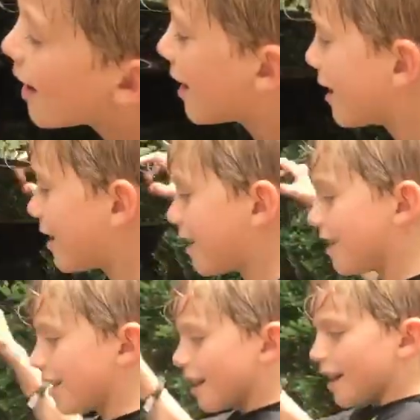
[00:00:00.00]
using?
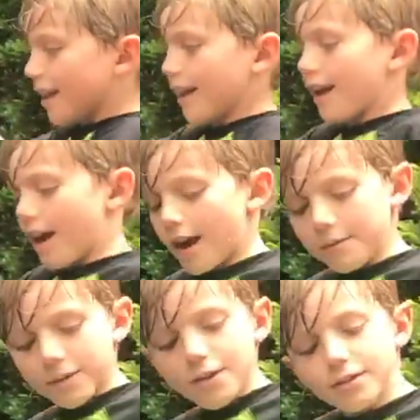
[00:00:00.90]
What are you doing?
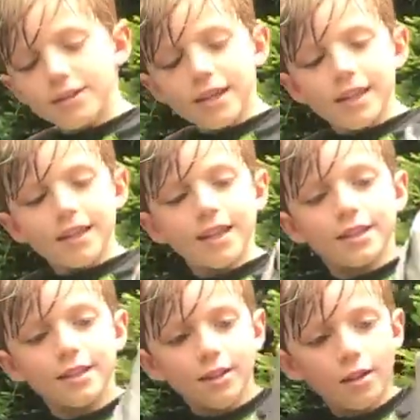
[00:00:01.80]
I'm using
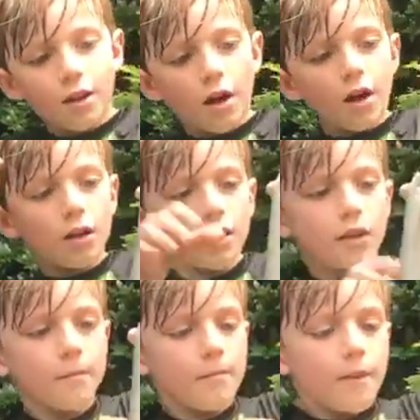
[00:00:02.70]
this cloth,
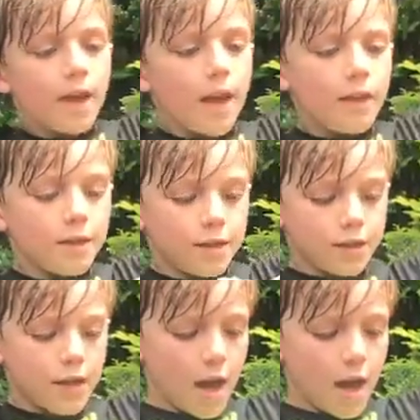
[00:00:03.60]
and this is